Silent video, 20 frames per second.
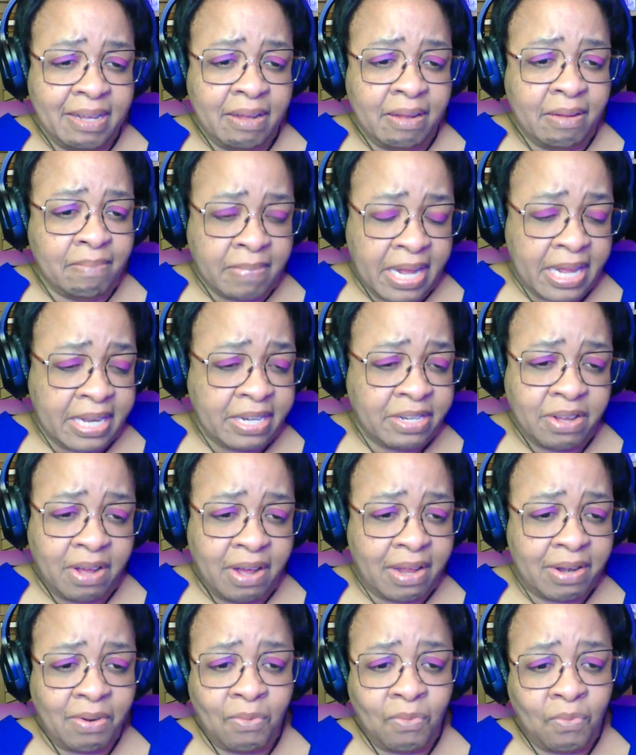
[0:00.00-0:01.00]
my
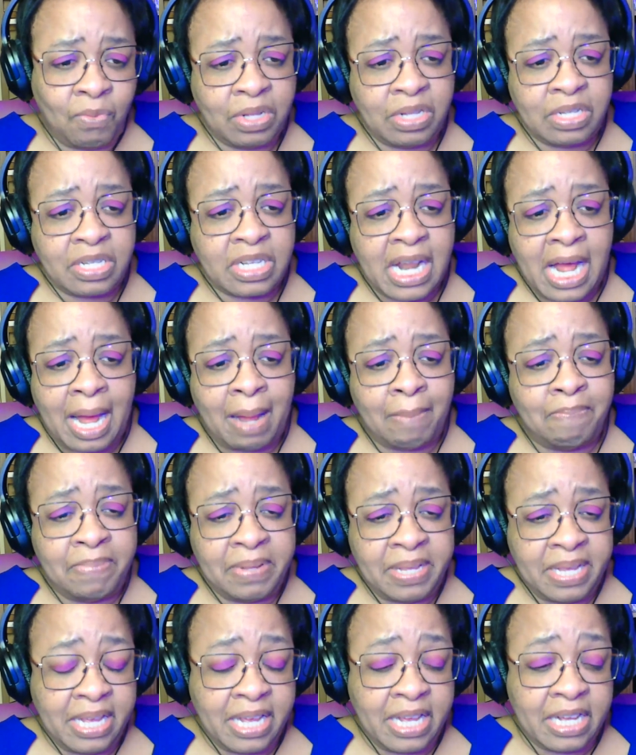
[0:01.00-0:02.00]
daughter will not
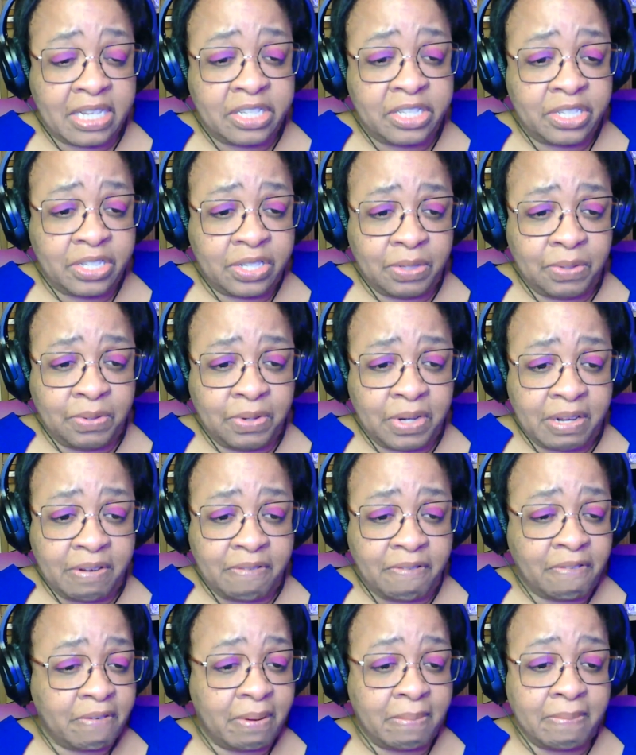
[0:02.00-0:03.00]
be
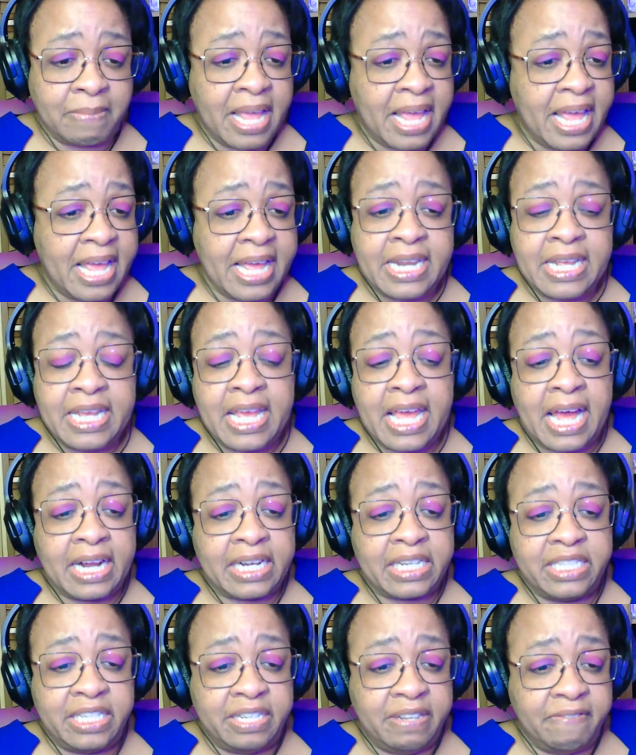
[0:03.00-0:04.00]
excluded from any
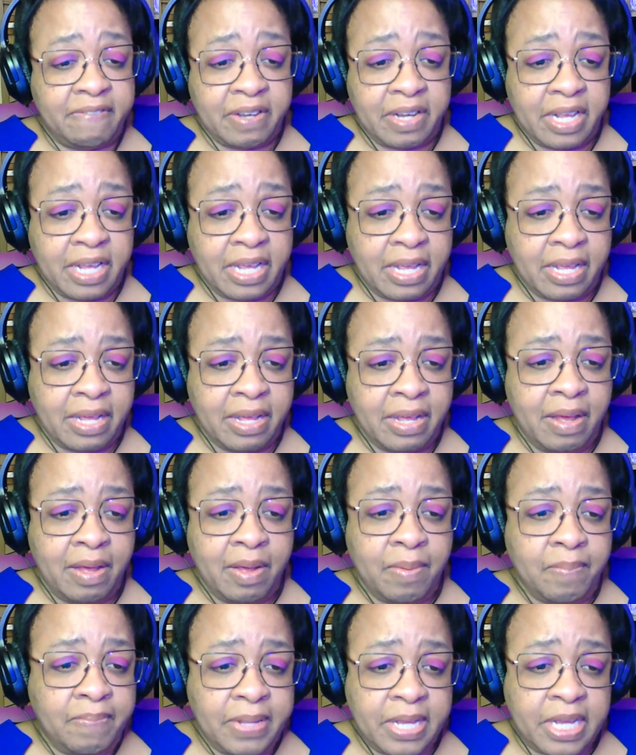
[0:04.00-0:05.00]
activity
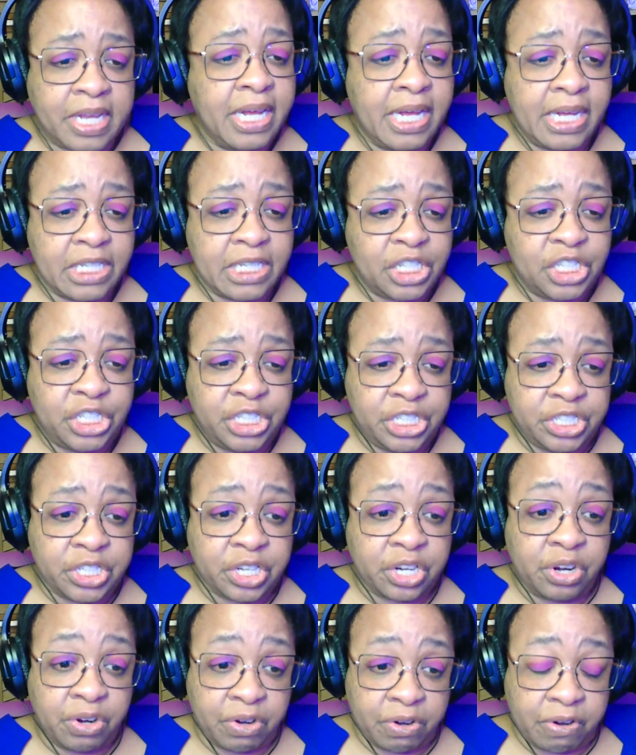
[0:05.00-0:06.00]
because she's
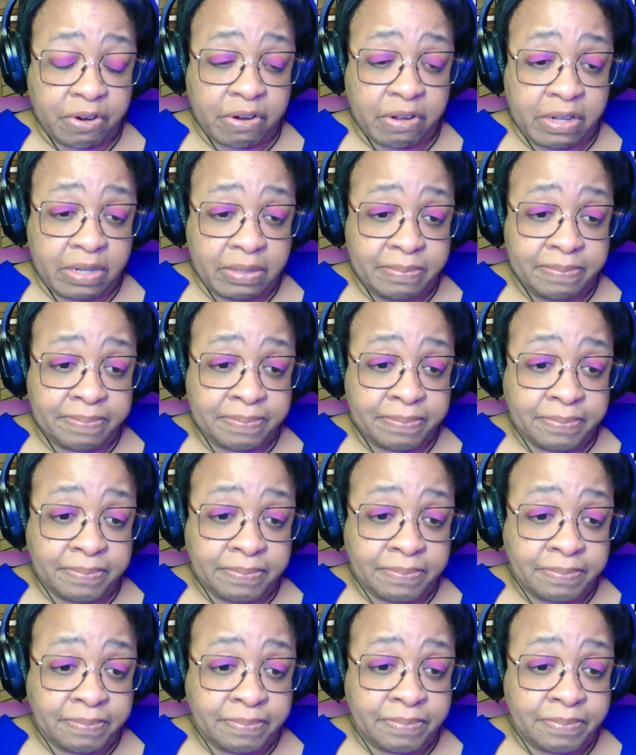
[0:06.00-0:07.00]
a girl.
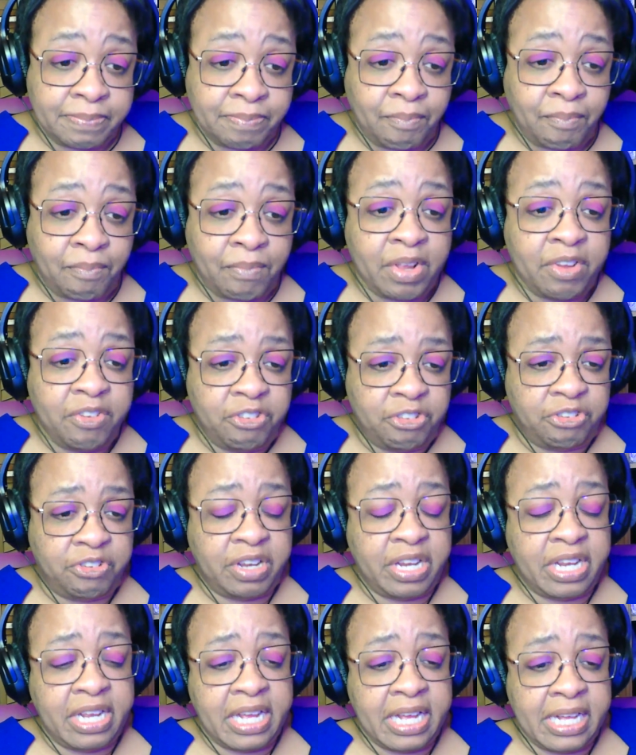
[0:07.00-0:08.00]

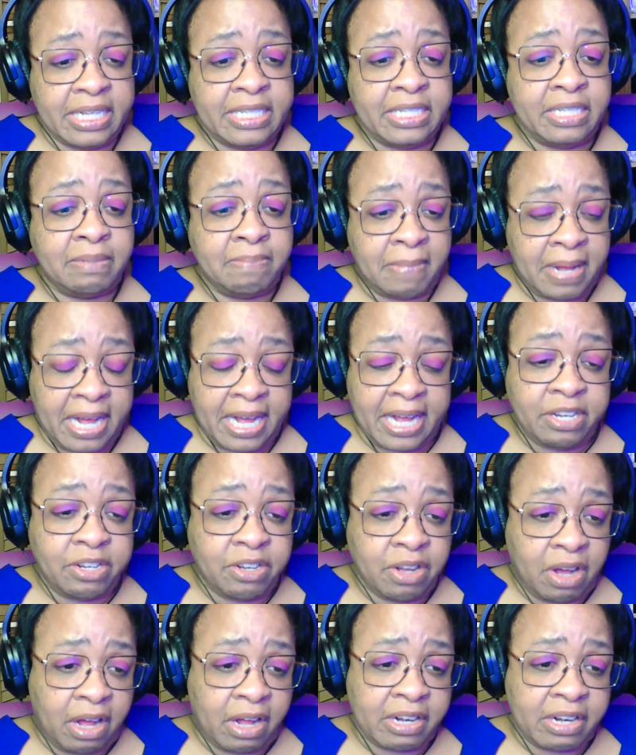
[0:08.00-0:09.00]
She is my
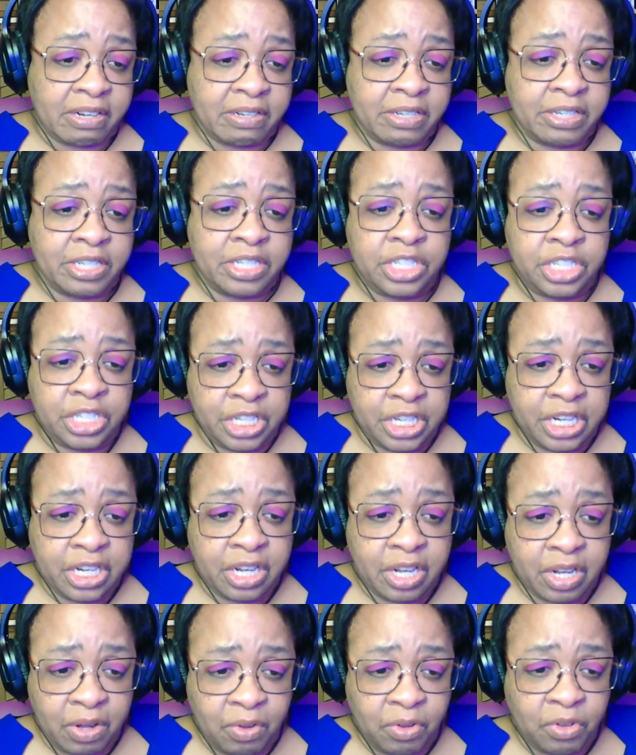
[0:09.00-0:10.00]
daughter. She
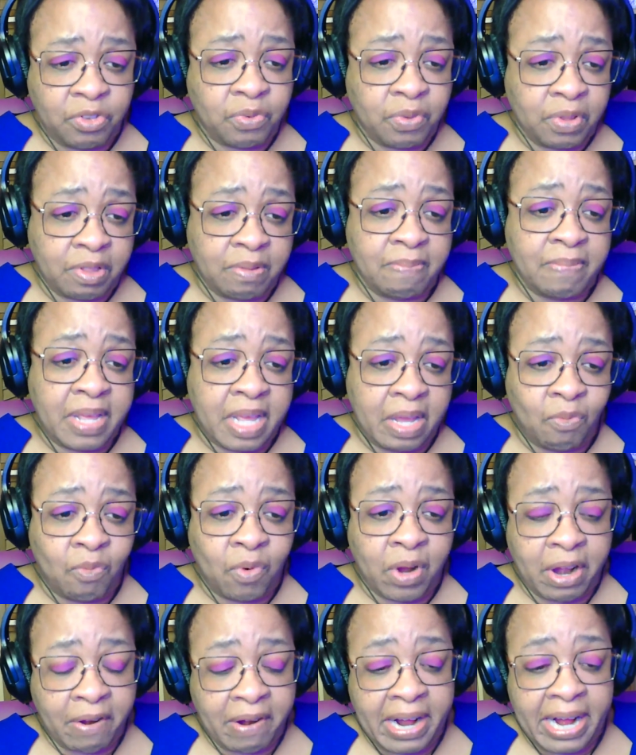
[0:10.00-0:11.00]
goes with me
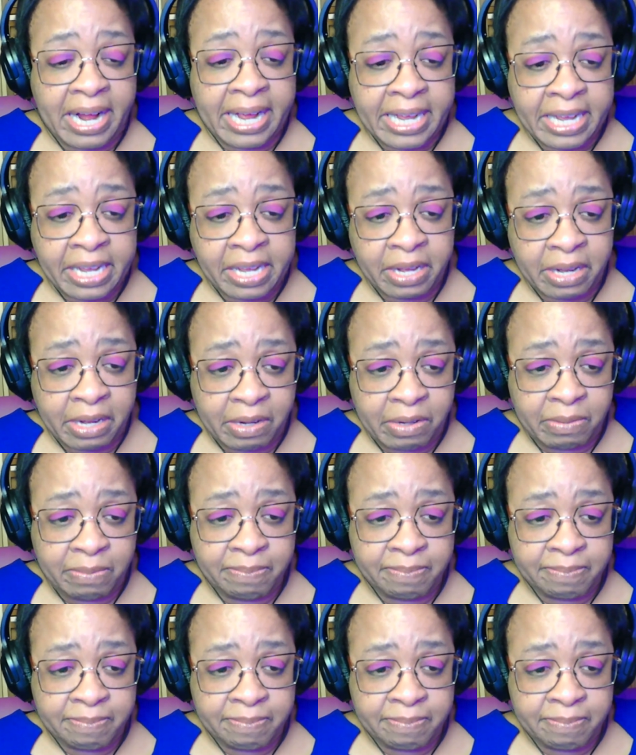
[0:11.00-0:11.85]
where I go.